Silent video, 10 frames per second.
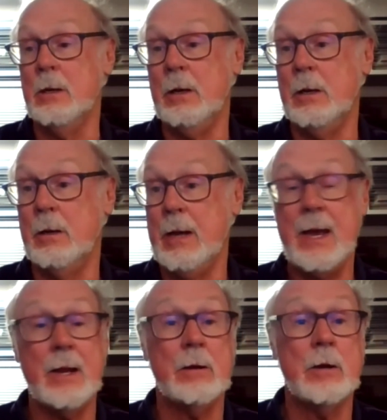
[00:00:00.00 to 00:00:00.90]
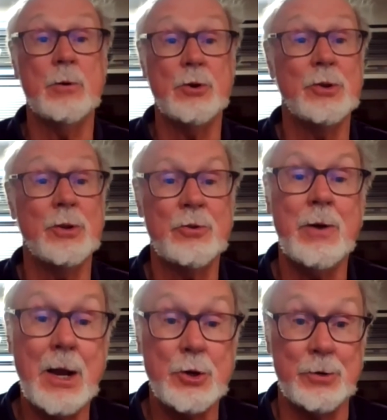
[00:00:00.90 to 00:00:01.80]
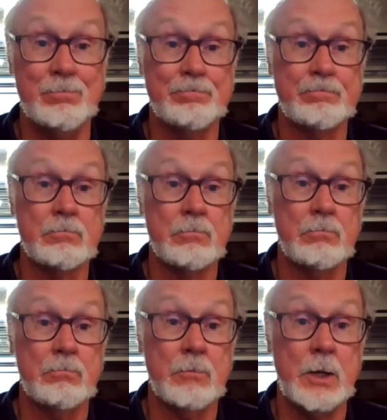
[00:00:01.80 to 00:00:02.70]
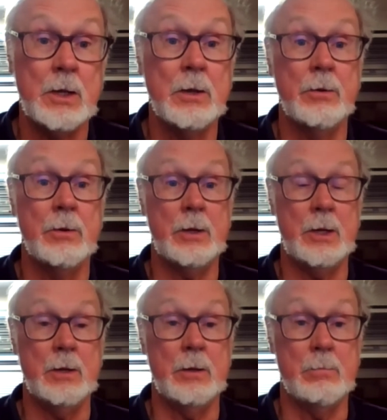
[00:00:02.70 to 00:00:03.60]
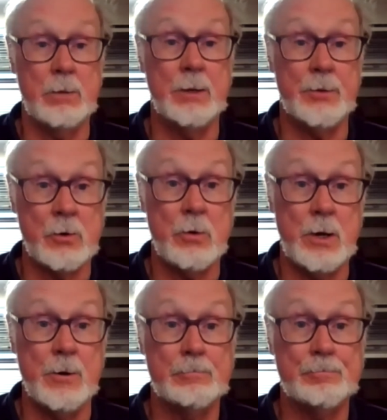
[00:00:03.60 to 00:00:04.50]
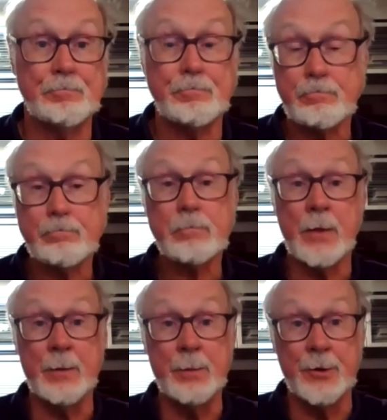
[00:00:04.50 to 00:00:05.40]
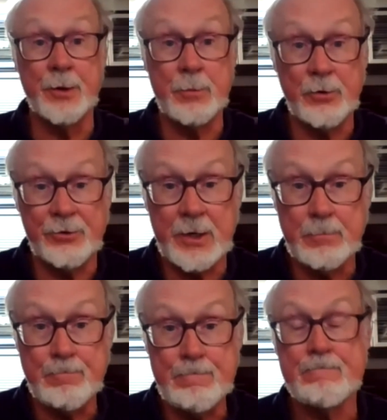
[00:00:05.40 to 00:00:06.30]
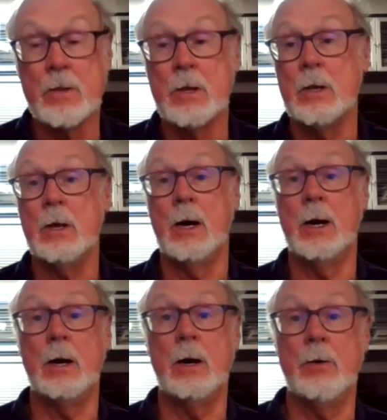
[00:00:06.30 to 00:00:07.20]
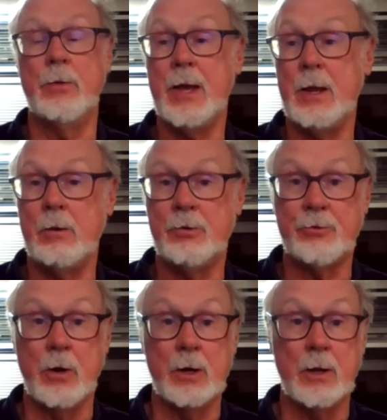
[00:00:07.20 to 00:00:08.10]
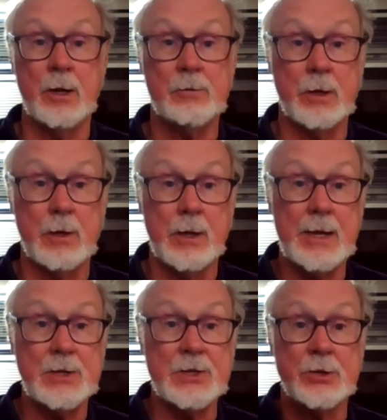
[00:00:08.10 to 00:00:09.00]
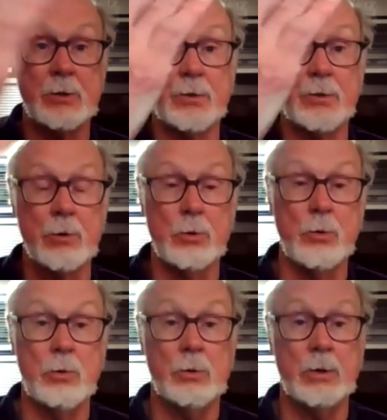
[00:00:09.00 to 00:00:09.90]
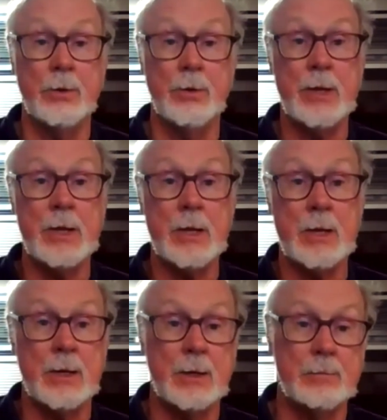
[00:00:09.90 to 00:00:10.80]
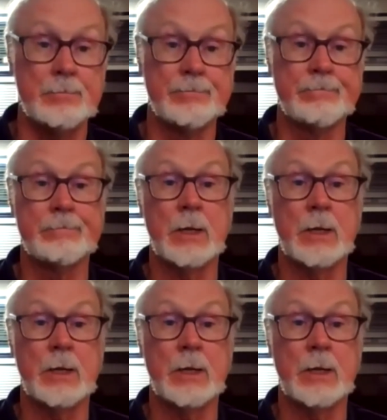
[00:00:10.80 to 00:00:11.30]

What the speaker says: had a commercial attraction at the crater. They built a museum. They strung electric lights through the